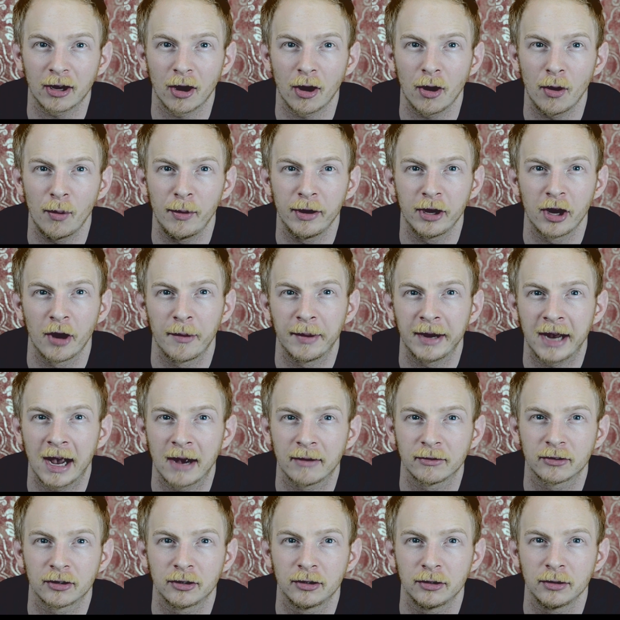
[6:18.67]
oh, we're going
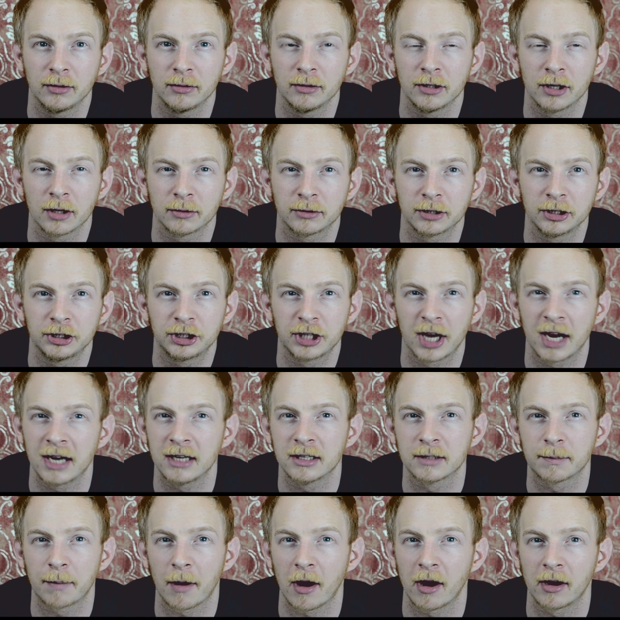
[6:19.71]
out to do, to
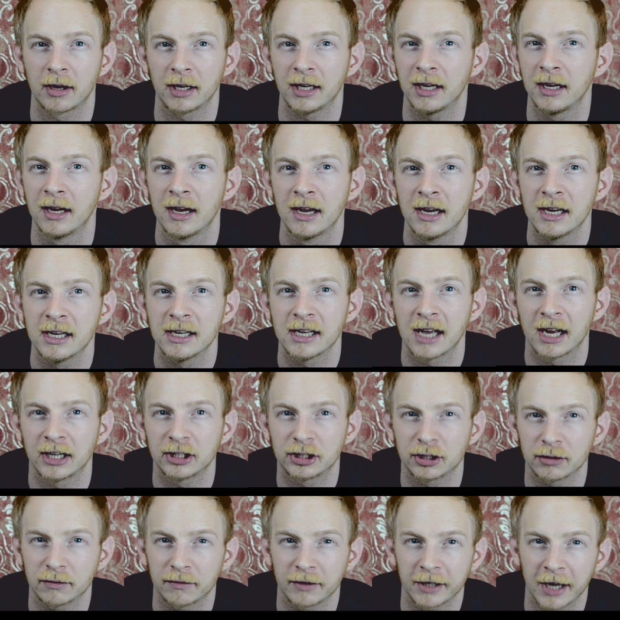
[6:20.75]
Jane's party, and
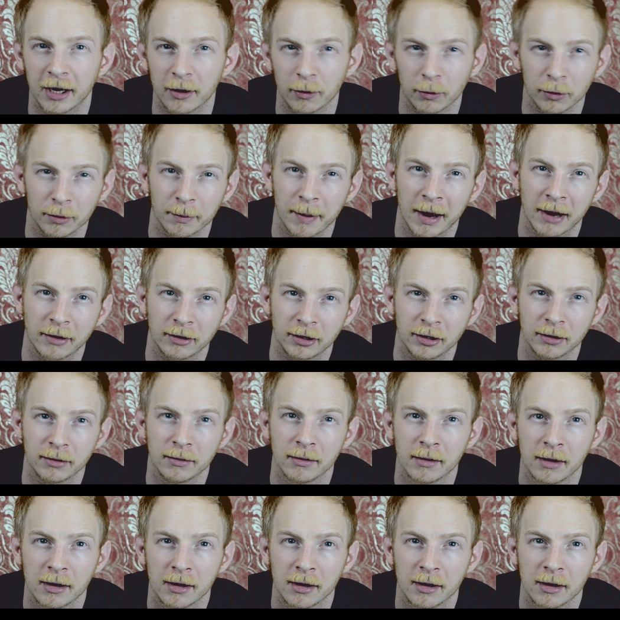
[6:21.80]
she'll forget all about you.